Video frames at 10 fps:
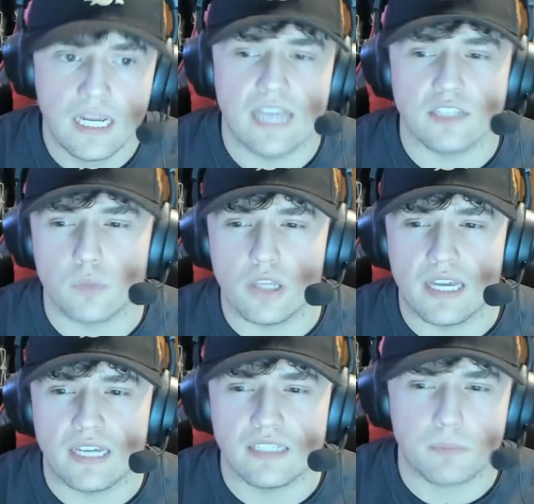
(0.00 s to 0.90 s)
as
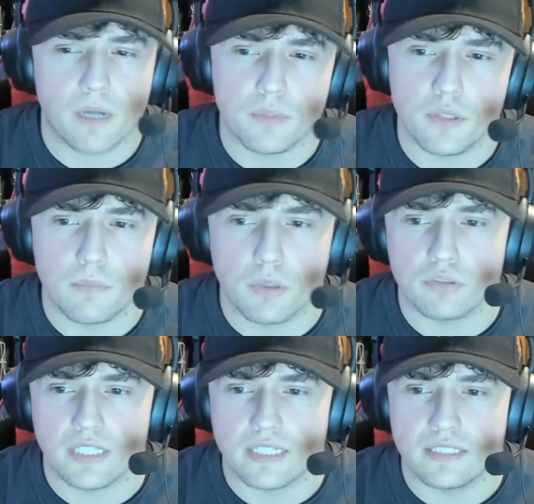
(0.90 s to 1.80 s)
well as probably the
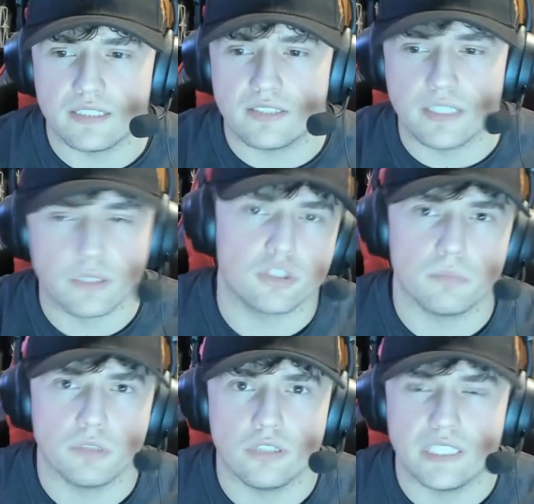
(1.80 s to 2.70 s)
most like
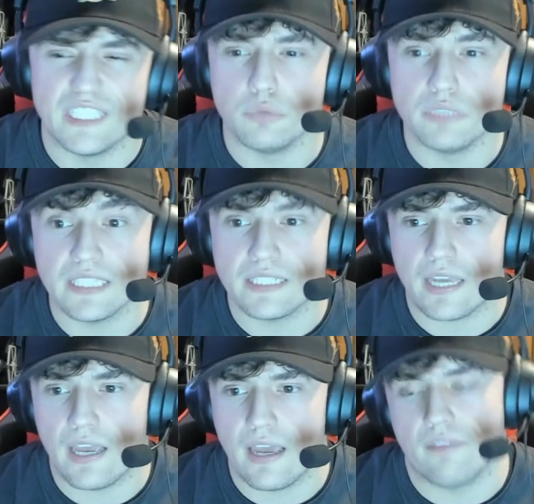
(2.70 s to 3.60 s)
distinguishable and unique
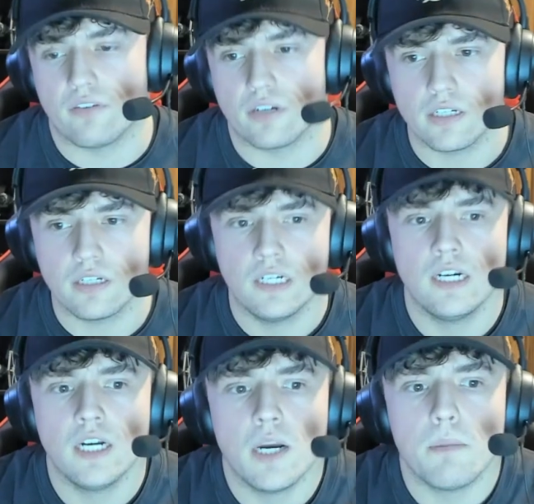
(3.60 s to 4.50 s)
ever.
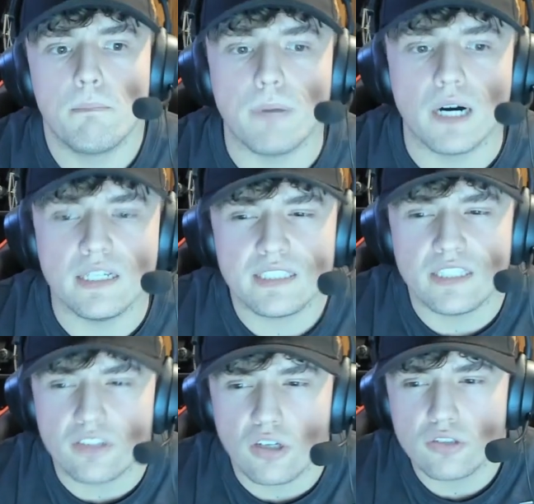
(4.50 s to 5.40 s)
But
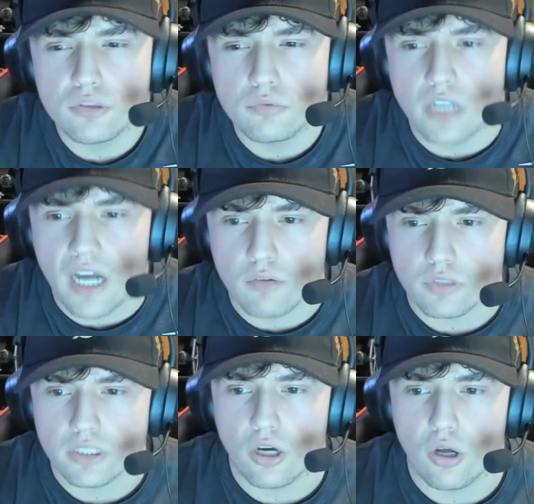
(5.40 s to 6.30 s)
it's also not
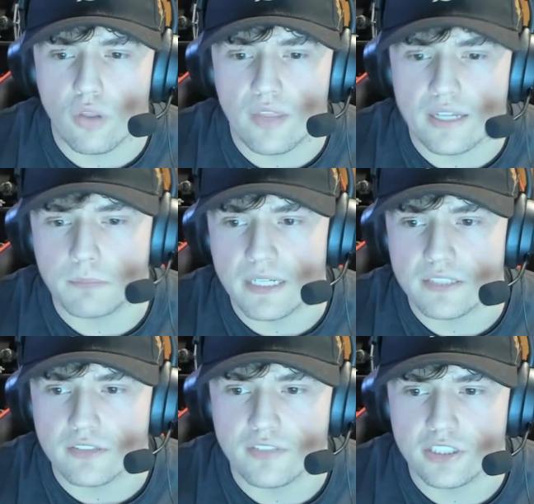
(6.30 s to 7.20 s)
really all that
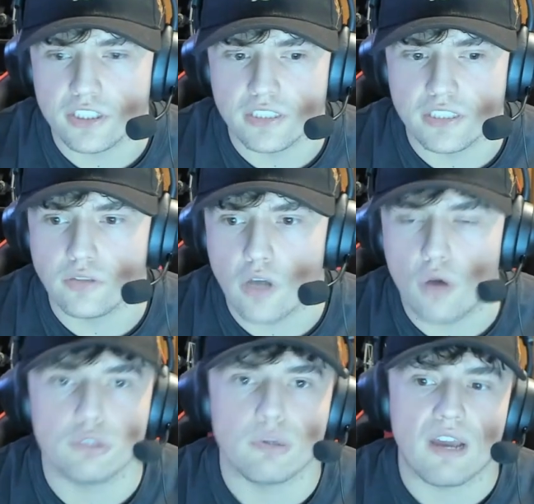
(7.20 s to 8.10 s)
space efficient. You
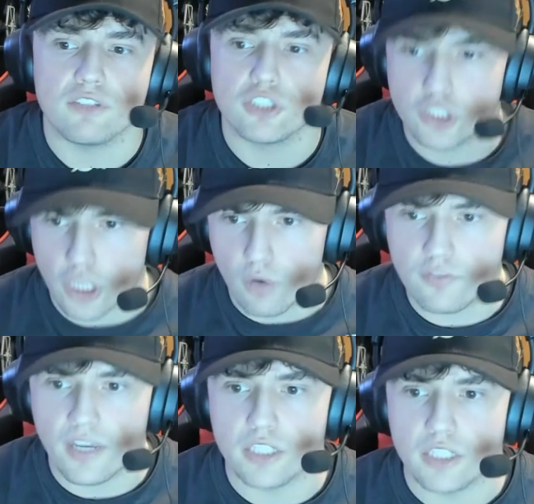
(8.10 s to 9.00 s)
know, you have a
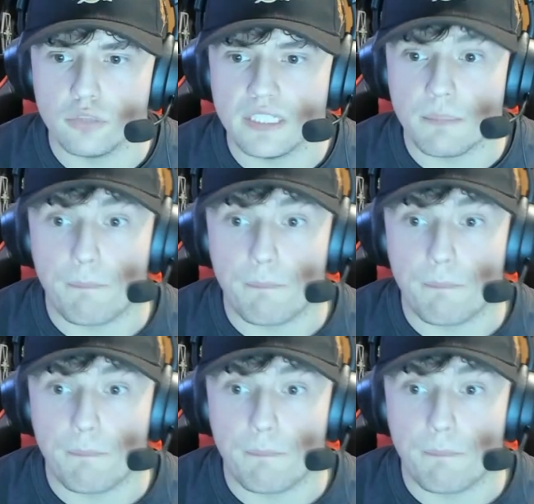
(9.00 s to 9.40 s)
shelf and you need